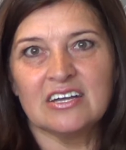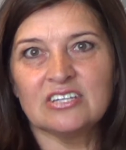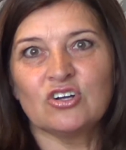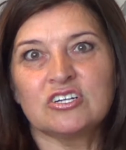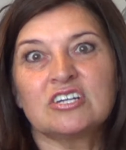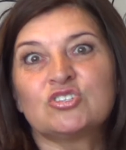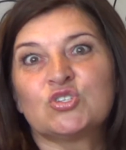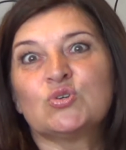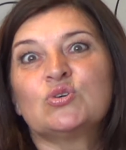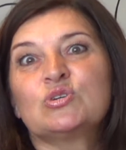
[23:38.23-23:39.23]
in order
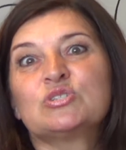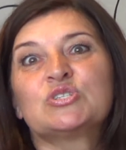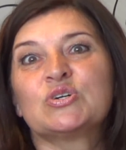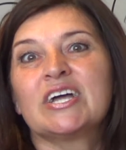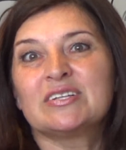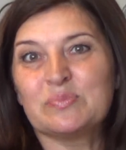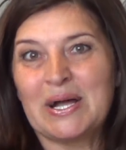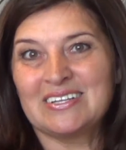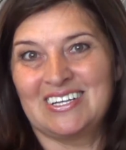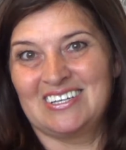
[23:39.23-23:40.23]
to get
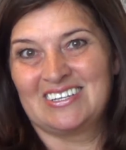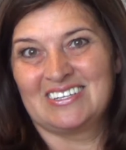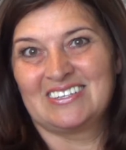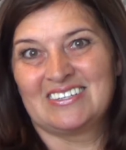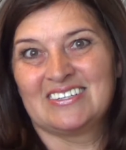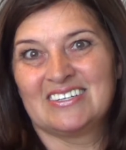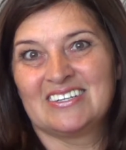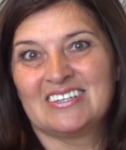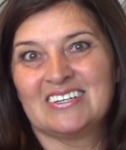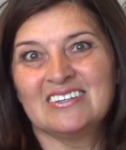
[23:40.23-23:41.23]
money.
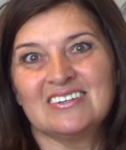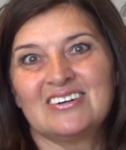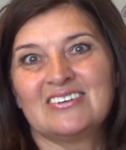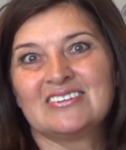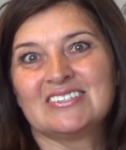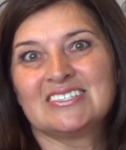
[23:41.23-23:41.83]
You know.